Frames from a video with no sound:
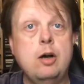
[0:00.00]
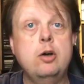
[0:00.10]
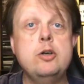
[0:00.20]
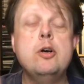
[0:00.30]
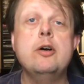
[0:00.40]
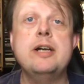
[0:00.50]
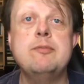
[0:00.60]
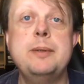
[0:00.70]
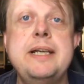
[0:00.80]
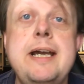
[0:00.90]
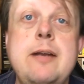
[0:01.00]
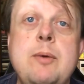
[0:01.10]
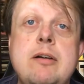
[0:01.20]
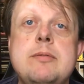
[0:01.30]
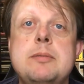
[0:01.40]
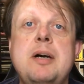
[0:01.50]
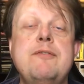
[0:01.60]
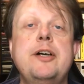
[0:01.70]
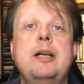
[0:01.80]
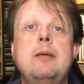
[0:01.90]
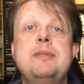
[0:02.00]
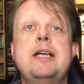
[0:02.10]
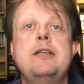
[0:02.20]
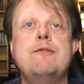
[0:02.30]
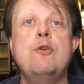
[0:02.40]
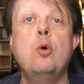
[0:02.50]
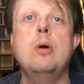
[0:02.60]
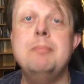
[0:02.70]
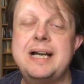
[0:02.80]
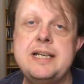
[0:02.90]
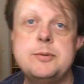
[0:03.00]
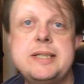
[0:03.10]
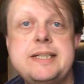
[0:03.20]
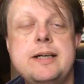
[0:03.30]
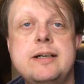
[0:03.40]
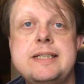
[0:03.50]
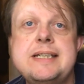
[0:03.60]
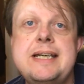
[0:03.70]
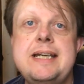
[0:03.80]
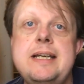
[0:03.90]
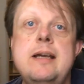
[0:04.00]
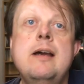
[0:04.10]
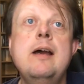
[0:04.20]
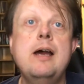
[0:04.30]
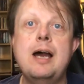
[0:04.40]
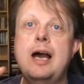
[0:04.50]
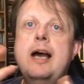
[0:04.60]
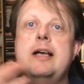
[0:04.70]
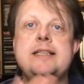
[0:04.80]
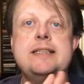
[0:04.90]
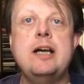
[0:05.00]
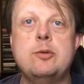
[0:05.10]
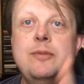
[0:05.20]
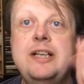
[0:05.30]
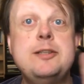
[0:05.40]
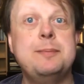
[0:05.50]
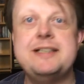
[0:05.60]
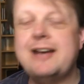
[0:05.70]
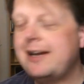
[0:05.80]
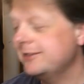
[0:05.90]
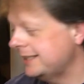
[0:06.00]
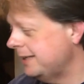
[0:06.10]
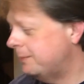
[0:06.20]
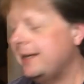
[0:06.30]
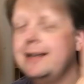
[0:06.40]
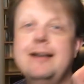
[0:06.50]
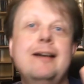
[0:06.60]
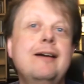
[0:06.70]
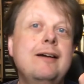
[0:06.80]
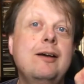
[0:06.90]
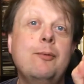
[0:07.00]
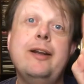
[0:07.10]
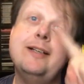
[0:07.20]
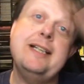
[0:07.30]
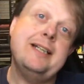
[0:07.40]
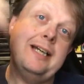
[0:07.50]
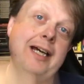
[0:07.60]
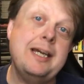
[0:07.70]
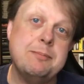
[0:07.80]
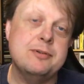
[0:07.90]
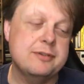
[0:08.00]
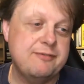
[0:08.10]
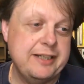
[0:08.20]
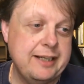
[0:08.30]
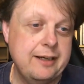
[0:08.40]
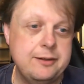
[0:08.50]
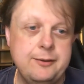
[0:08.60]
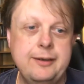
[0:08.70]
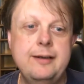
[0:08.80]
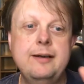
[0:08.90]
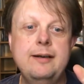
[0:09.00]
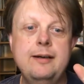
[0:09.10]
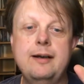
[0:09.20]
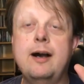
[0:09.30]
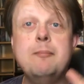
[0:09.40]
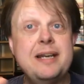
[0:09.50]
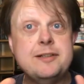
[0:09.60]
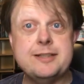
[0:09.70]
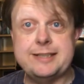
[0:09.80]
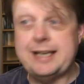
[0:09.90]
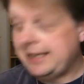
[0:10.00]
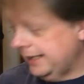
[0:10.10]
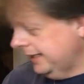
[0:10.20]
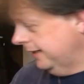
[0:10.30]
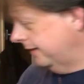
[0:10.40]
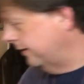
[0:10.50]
Ahoy hoy everybody, and welcome to my vinyl update for May 2019. Start with a little bit of housekeeping. When I did April's video, I meant to say